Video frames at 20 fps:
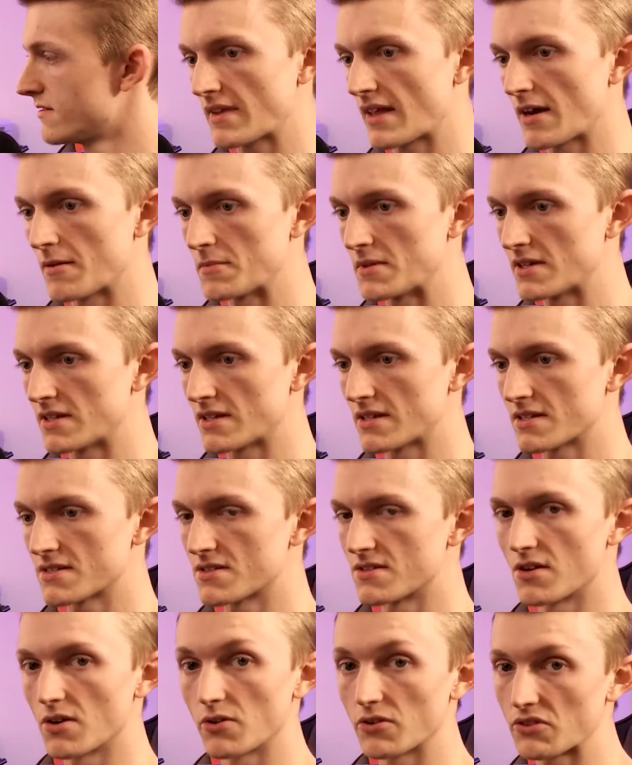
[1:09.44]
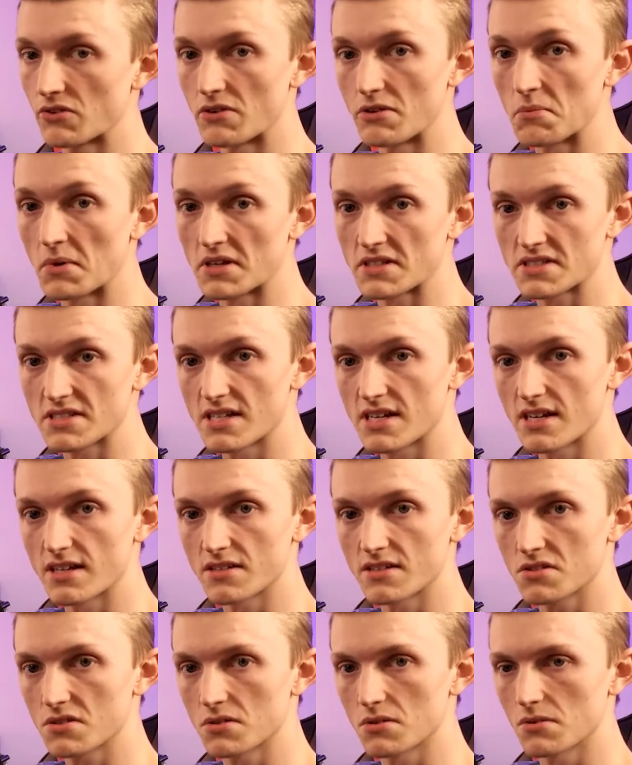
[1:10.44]
I mean, it's an 03
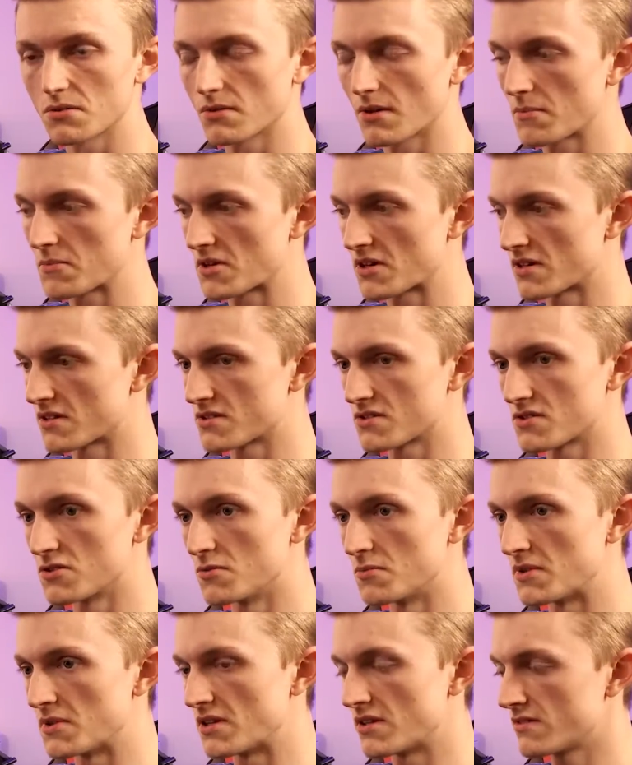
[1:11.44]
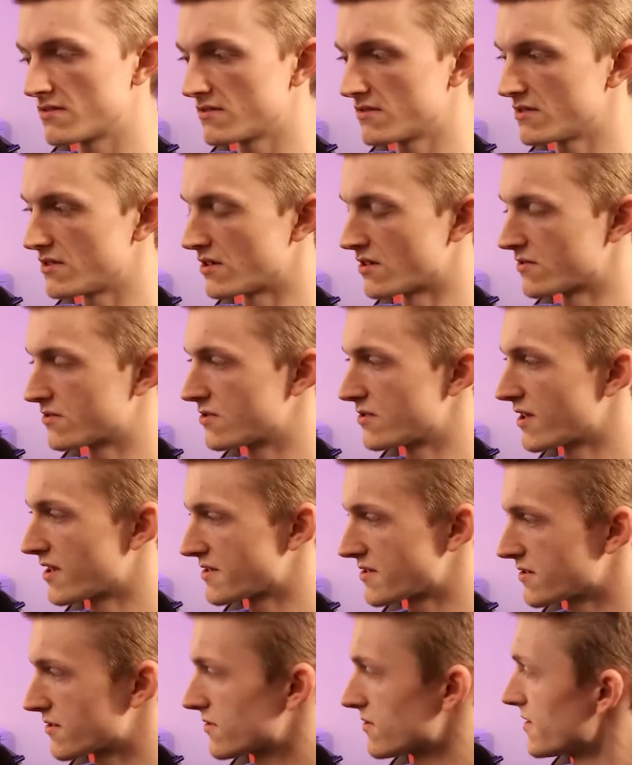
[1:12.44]
Mustang, so I'm going to assume in,
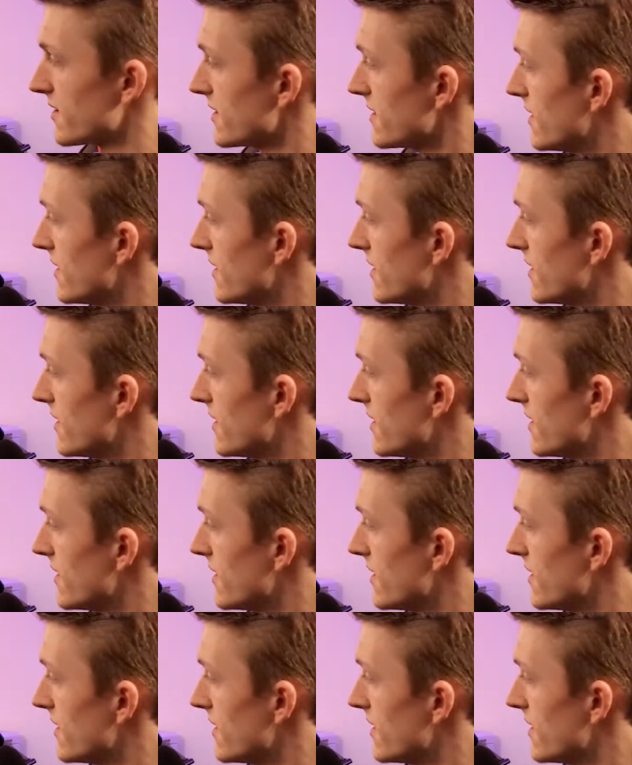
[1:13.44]
2003.